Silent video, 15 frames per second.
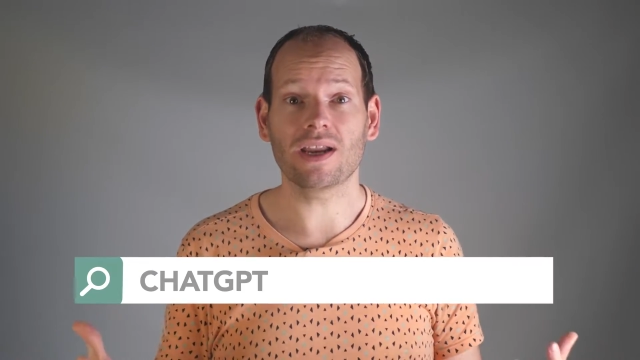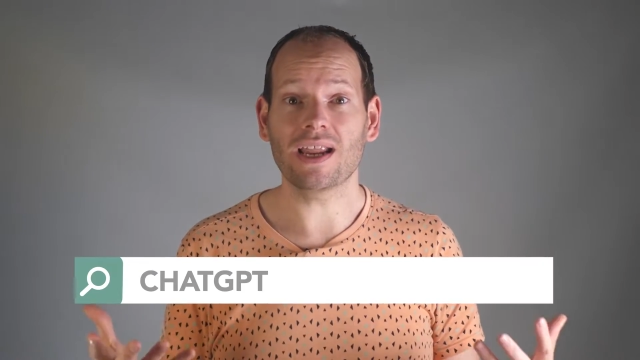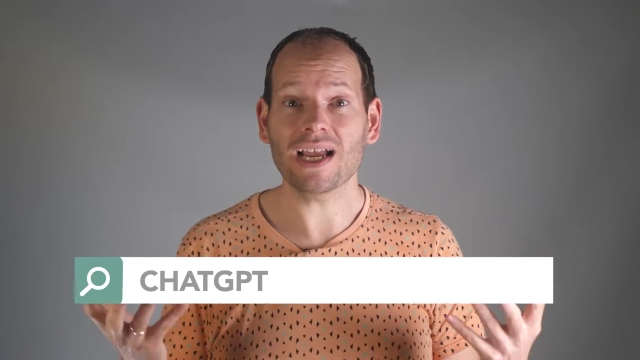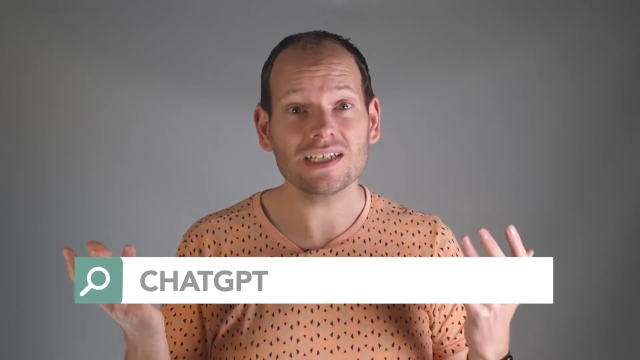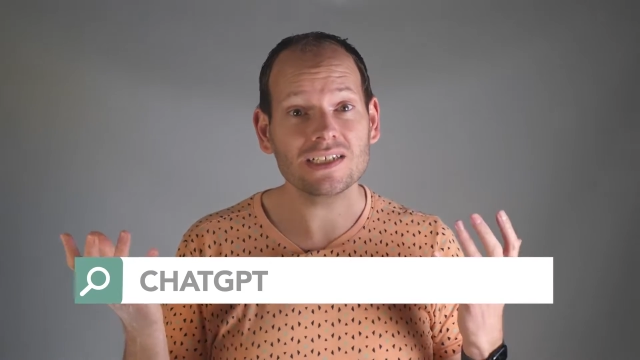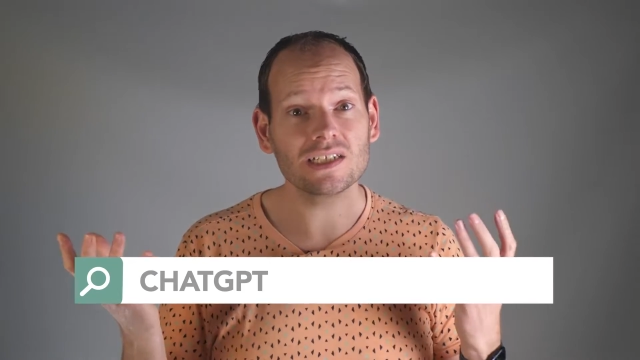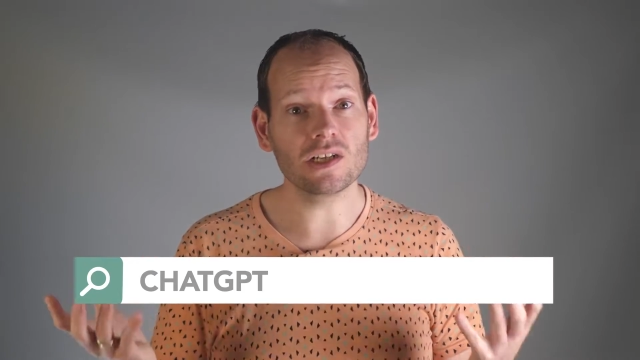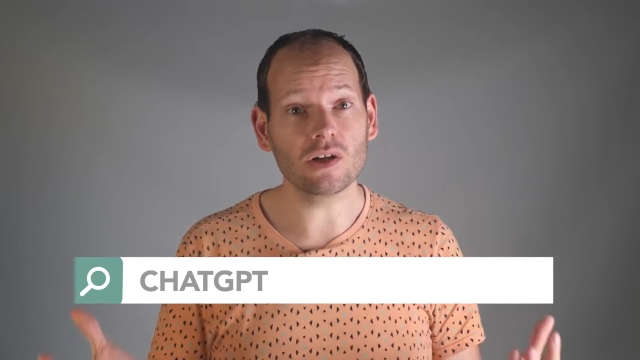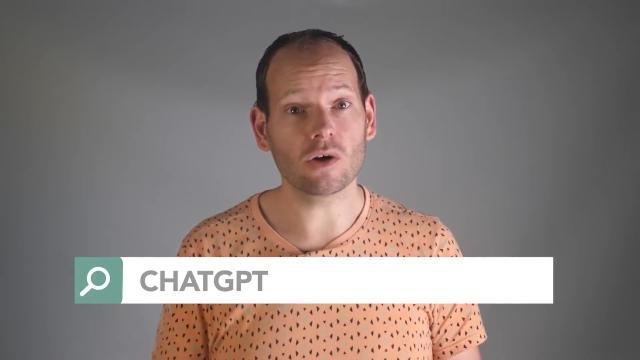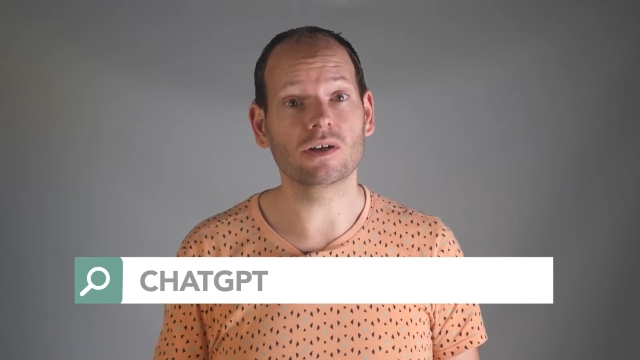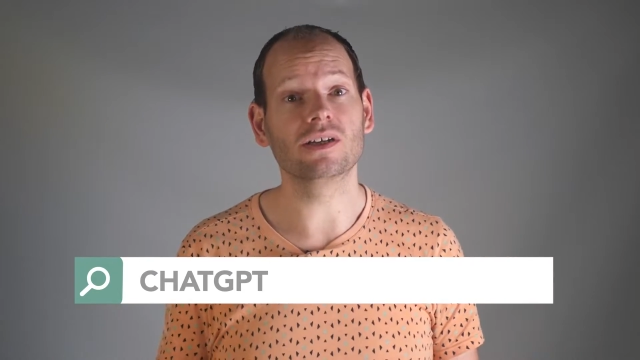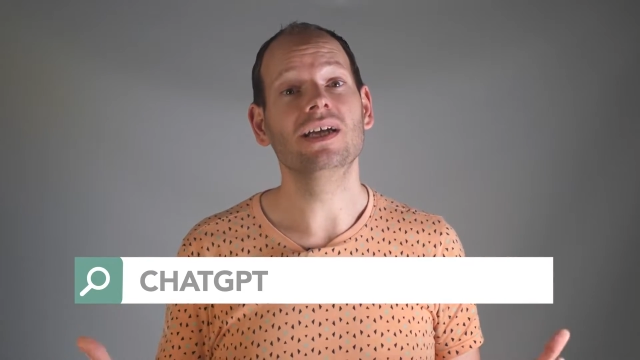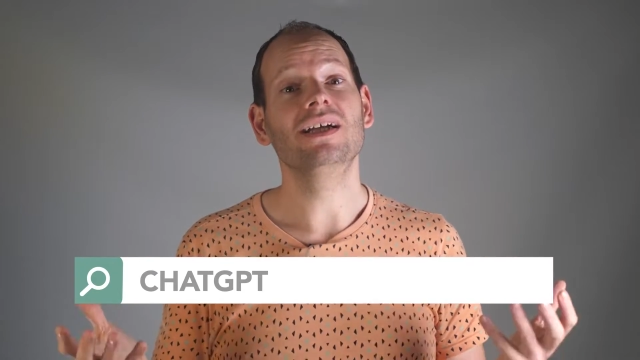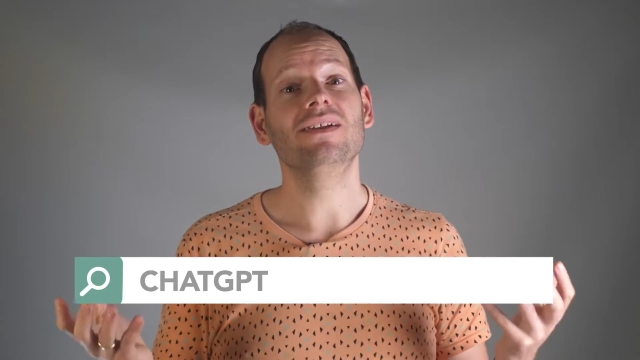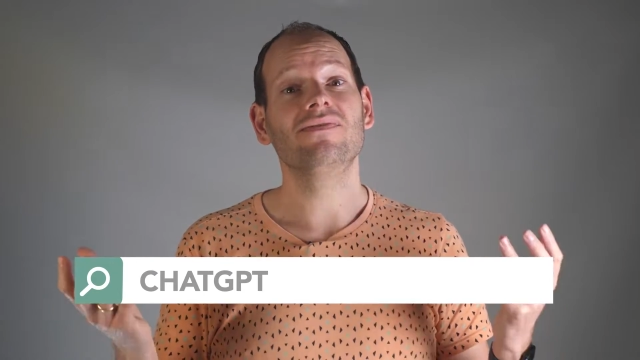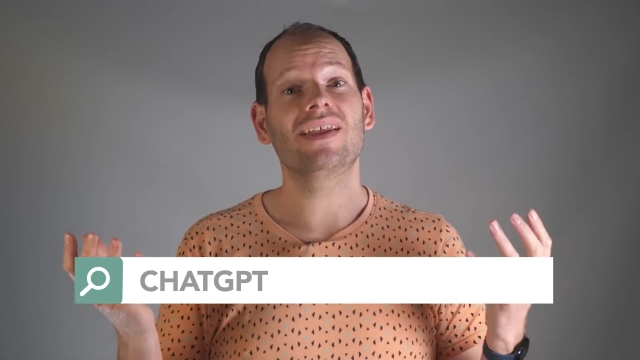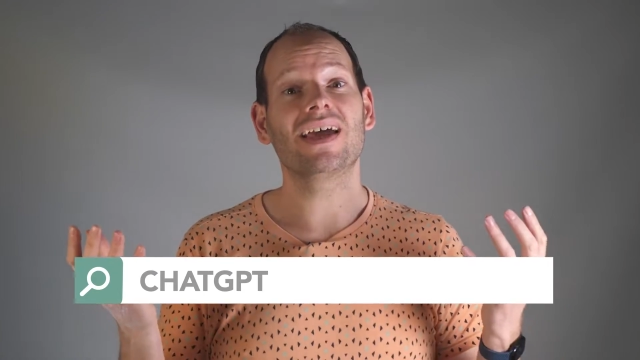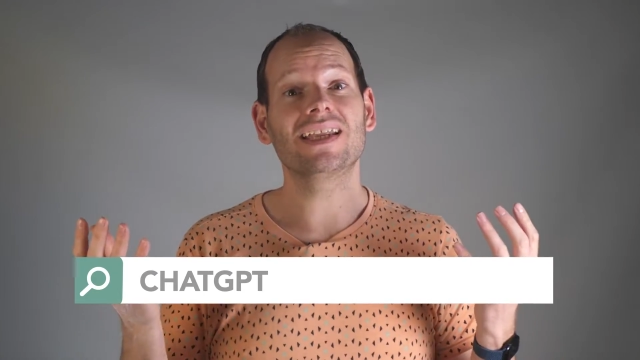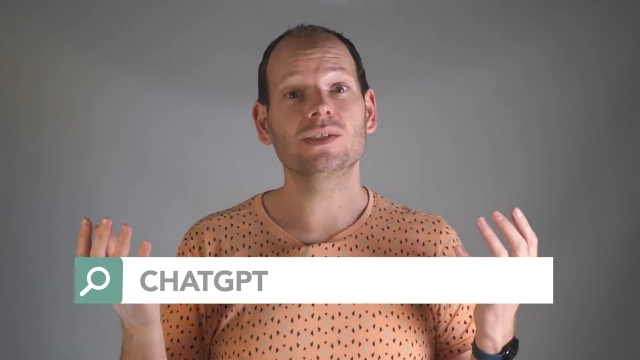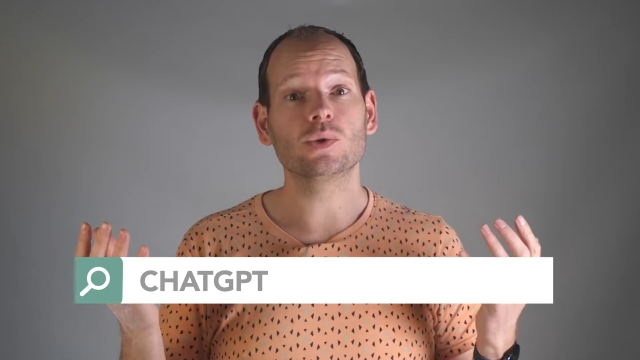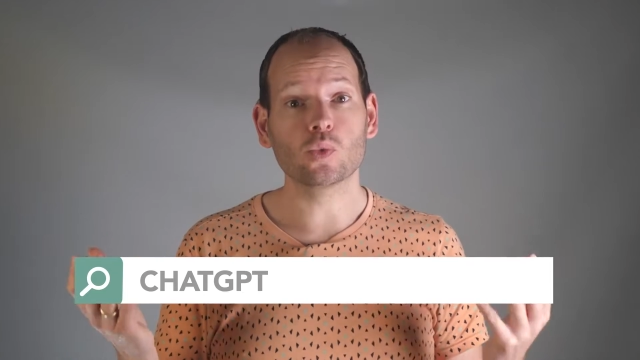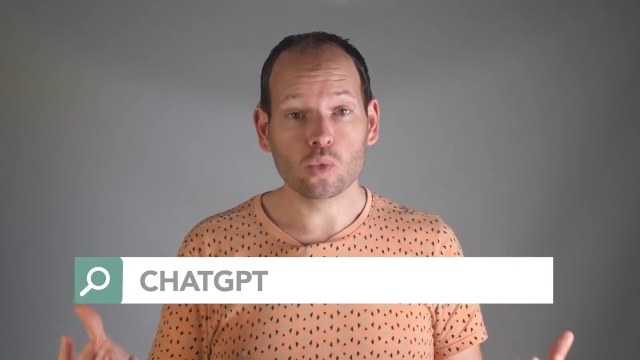and I actually learned
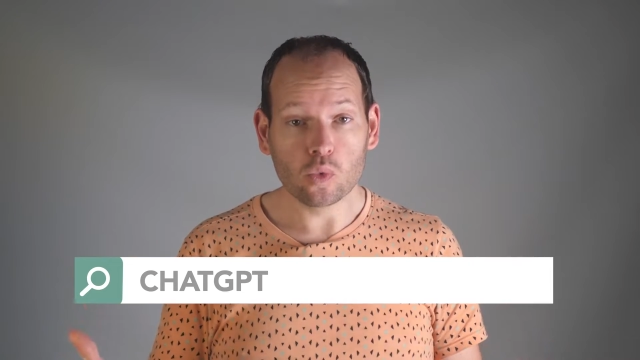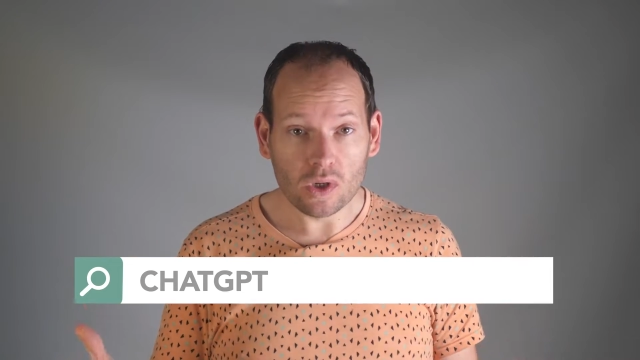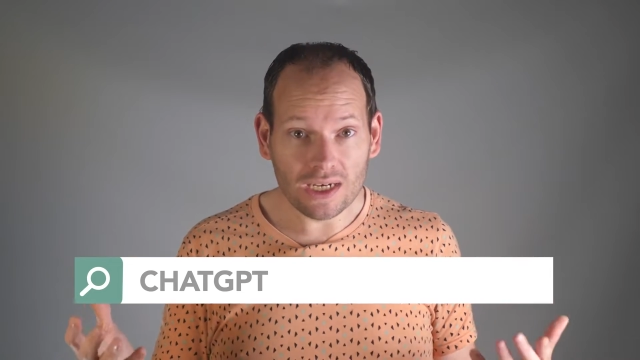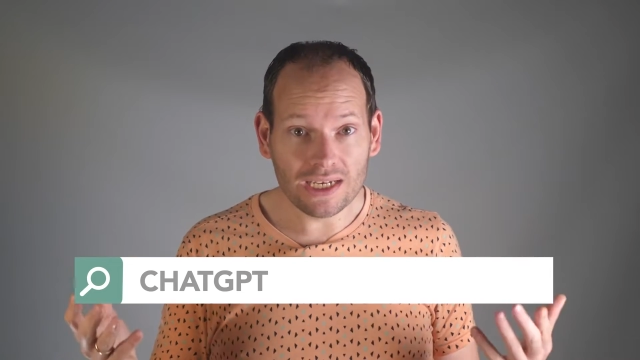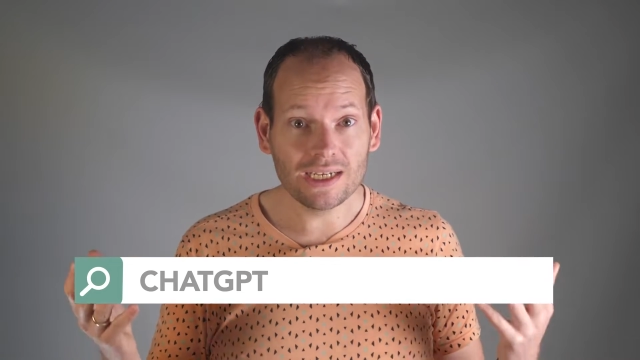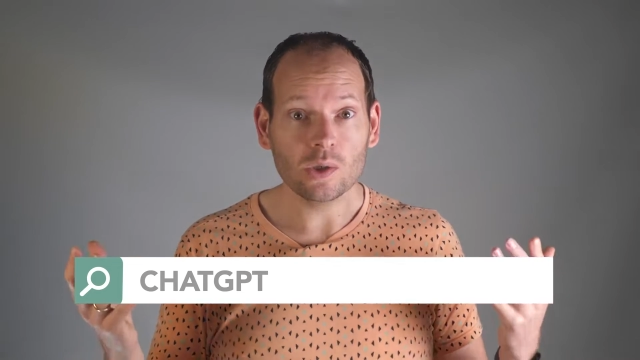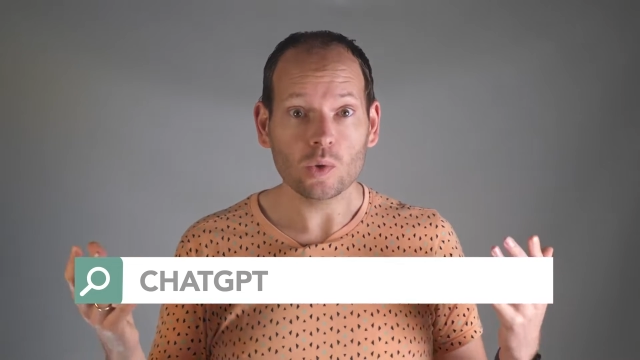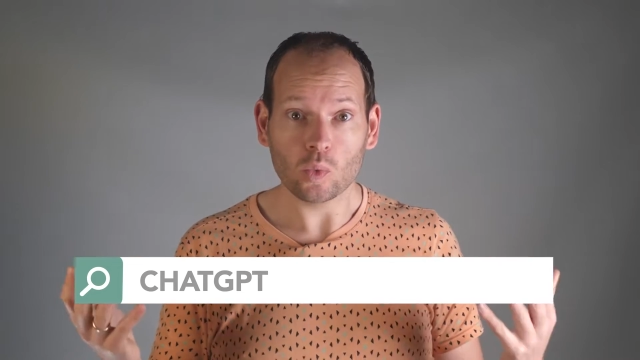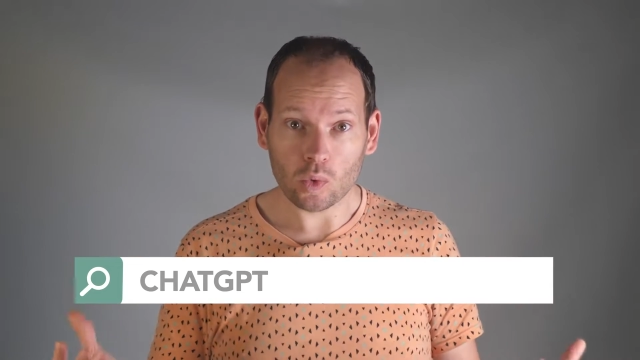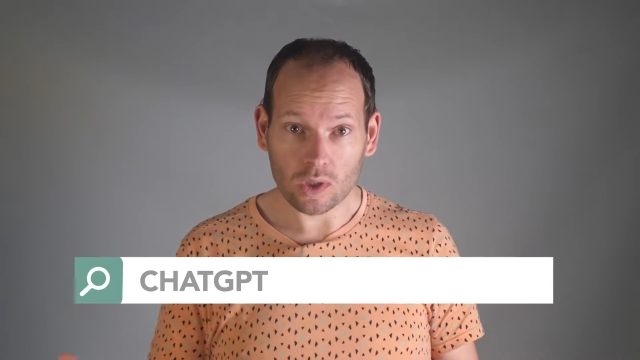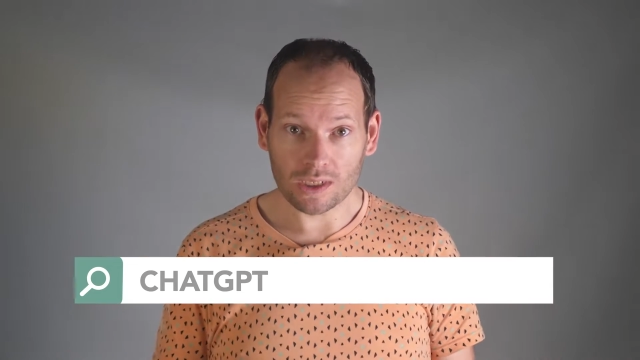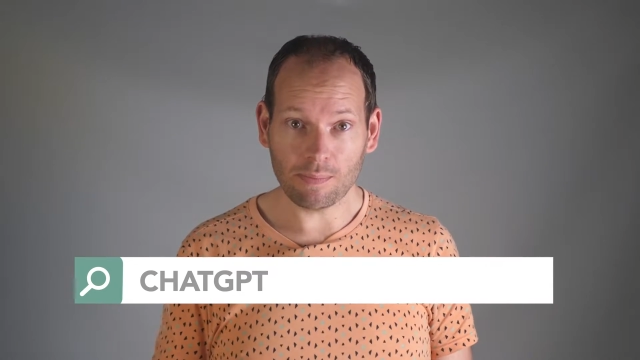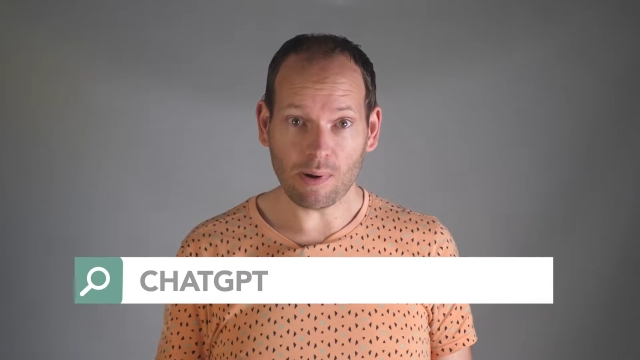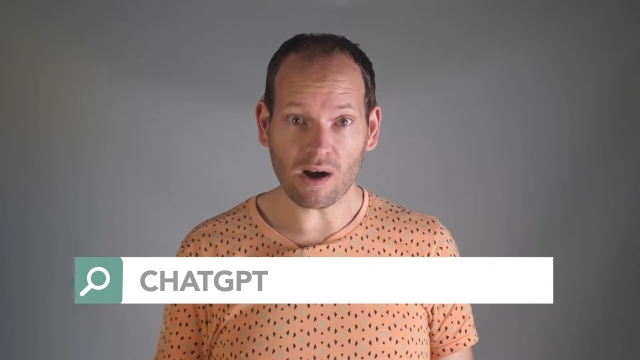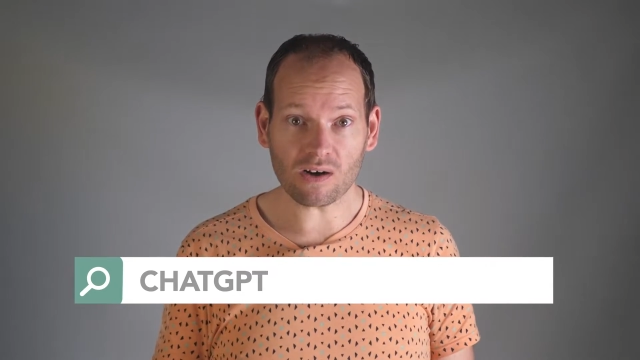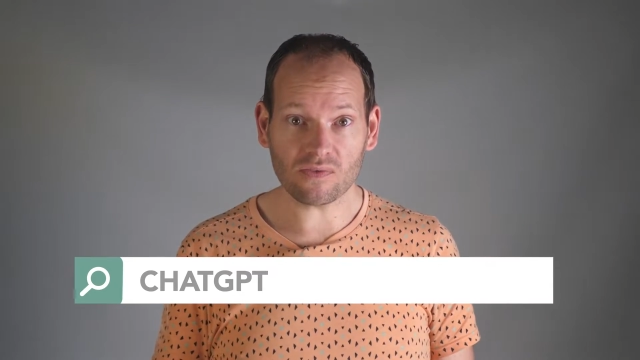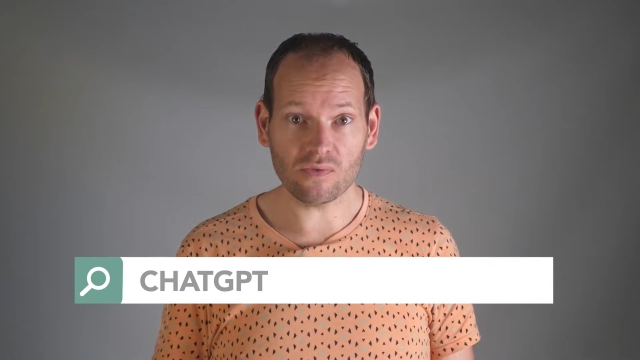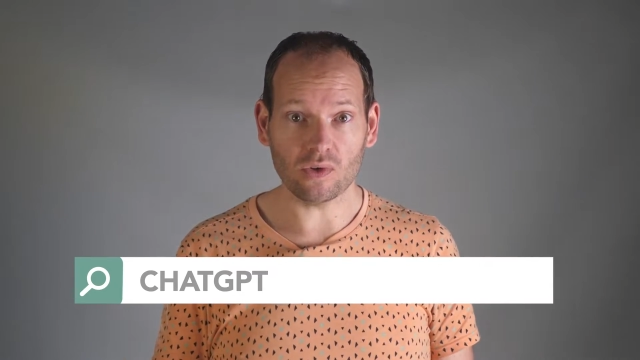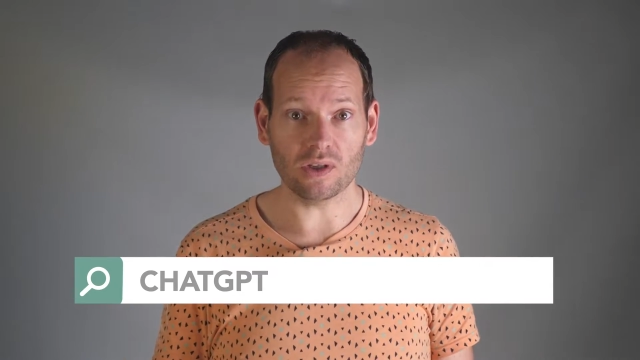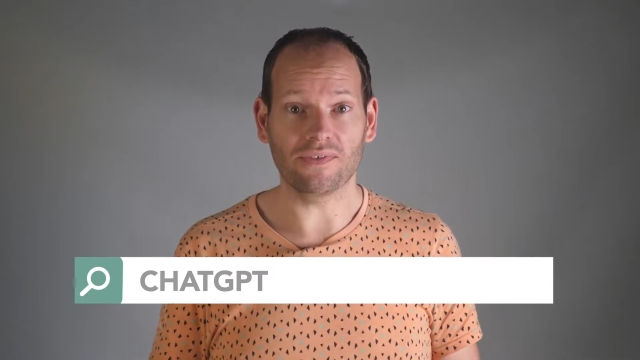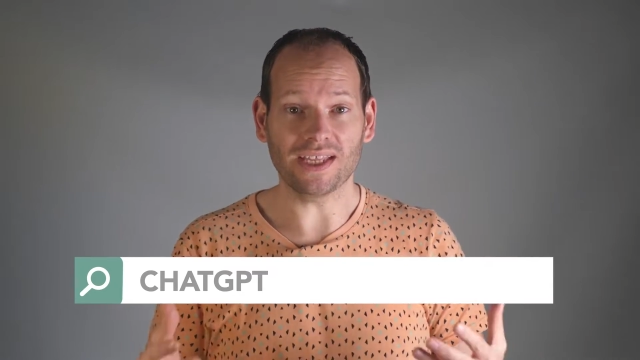that it's really, really powerful.